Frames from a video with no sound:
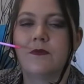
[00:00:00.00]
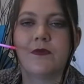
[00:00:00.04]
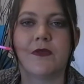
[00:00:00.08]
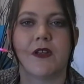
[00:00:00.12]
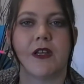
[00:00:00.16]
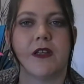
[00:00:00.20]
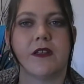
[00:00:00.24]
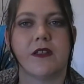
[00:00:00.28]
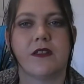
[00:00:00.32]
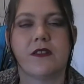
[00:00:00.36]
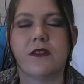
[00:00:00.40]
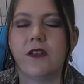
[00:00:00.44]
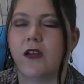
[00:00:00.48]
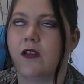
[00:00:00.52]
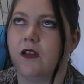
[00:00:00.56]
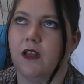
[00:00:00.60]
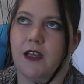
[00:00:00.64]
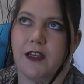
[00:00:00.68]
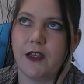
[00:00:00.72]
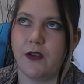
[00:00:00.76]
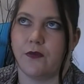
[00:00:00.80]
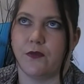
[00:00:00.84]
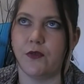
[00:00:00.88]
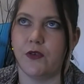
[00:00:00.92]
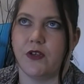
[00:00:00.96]
It's not
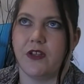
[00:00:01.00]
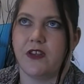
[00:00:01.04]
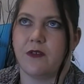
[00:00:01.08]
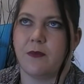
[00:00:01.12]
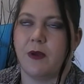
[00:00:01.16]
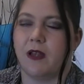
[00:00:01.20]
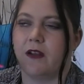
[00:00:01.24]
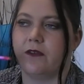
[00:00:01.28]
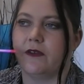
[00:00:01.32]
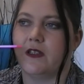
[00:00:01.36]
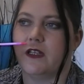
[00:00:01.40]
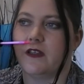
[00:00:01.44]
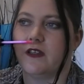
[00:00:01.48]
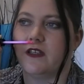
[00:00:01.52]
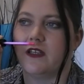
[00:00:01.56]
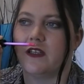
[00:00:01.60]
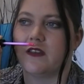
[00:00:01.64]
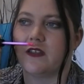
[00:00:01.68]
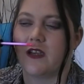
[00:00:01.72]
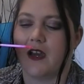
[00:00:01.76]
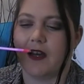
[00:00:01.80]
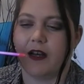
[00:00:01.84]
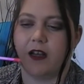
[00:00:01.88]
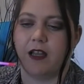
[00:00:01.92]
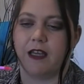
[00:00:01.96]
like a fruity smell or anything. It's
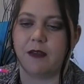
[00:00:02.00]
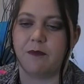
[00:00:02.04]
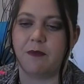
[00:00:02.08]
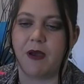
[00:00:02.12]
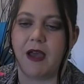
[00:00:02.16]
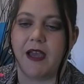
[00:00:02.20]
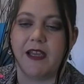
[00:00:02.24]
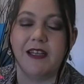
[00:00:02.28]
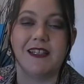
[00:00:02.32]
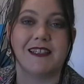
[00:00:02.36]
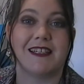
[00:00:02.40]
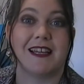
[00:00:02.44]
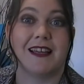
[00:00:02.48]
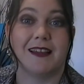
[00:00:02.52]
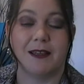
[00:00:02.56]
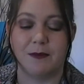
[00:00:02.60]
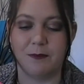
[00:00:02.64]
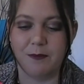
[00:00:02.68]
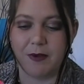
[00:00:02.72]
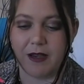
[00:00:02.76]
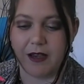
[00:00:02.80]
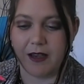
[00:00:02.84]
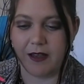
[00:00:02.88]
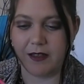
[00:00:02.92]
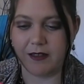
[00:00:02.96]
kind of like paint,
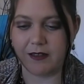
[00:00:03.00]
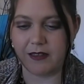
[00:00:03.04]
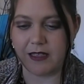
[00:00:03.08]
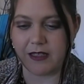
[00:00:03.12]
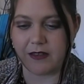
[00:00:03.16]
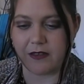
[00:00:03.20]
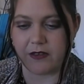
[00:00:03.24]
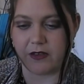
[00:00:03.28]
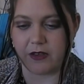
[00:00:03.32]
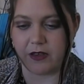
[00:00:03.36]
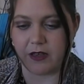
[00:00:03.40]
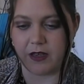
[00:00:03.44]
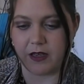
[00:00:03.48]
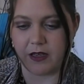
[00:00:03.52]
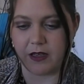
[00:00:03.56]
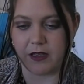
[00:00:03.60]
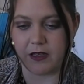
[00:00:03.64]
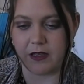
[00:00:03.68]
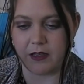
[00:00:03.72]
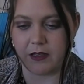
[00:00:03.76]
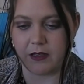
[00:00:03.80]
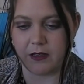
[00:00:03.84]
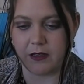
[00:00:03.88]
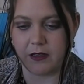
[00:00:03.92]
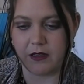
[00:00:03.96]
but that's okay.
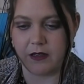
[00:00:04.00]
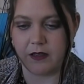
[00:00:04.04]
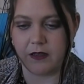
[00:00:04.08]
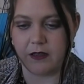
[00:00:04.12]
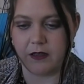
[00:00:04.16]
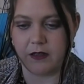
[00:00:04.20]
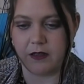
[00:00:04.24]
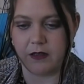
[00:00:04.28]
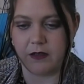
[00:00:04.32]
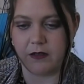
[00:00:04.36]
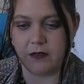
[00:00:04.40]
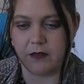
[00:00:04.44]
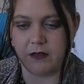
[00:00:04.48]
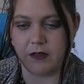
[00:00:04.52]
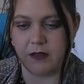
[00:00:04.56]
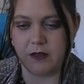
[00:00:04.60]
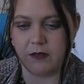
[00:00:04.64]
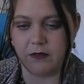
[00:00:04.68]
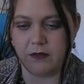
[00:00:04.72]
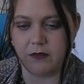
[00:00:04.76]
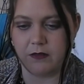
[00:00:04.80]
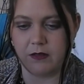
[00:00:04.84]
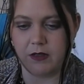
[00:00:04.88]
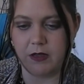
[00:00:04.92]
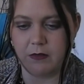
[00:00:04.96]

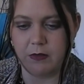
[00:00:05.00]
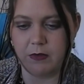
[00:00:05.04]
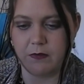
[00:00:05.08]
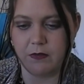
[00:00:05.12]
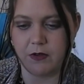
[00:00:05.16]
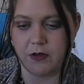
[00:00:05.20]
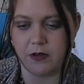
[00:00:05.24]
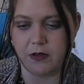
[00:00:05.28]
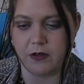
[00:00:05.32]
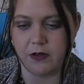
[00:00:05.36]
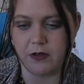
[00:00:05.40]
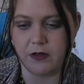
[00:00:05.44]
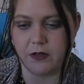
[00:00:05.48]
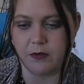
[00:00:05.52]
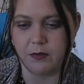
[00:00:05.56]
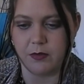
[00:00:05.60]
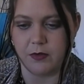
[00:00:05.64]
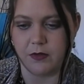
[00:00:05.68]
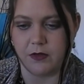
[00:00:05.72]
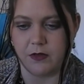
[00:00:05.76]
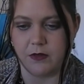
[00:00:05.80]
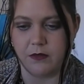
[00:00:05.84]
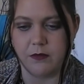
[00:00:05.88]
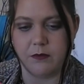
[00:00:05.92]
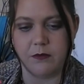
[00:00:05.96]
While we've got it
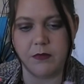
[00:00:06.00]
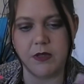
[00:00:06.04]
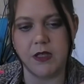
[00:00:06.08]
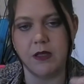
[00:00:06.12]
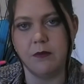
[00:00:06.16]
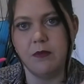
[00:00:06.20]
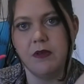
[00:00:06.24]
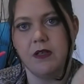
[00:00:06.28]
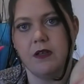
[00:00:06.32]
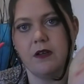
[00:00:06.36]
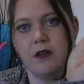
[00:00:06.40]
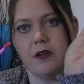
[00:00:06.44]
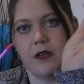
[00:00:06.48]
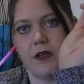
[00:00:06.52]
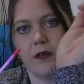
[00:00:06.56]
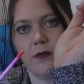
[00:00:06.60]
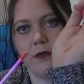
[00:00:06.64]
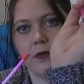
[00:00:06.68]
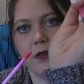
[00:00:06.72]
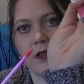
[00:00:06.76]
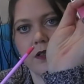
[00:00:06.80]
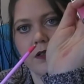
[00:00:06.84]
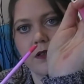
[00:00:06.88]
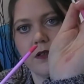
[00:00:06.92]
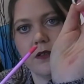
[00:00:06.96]
open, maybe I
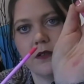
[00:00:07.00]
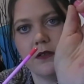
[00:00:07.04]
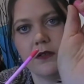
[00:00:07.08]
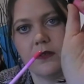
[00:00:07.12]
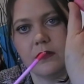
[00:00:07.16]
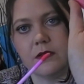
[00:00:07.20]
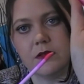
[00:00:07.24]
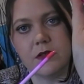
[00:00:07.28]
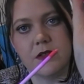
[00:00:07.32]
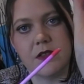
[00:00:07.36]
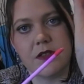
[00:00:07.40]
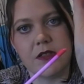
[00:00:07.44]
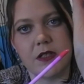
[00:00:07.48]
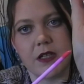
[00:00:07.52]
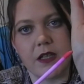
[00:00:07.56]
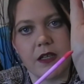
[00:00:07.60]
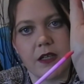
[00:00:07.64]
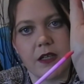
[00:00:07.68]
will stick